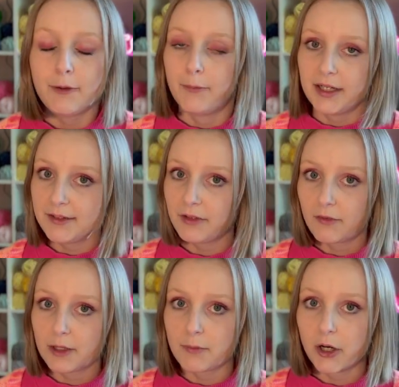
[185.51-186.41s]
but if you
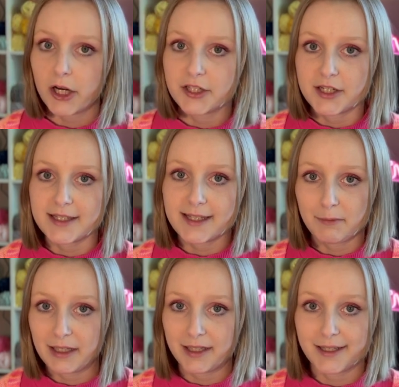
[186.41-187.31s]
want more, just tell me
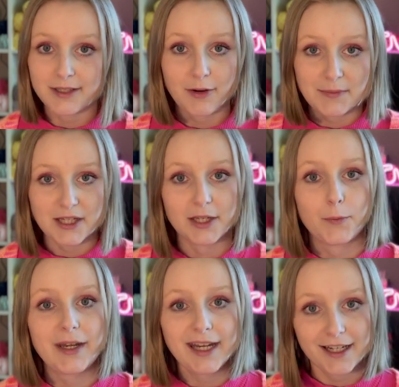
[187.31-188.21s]
in the description
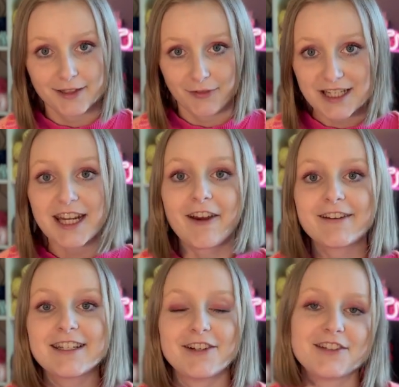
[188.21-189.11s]
which
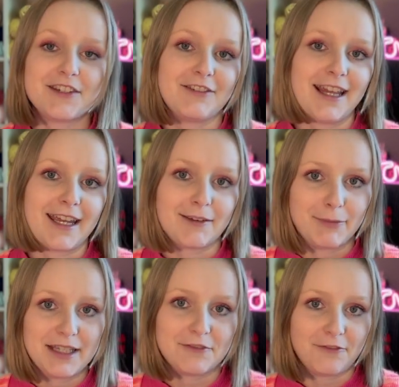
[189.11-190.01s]
characters you would like
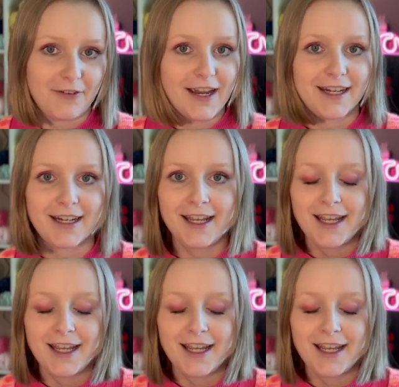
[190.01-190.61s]
me to find,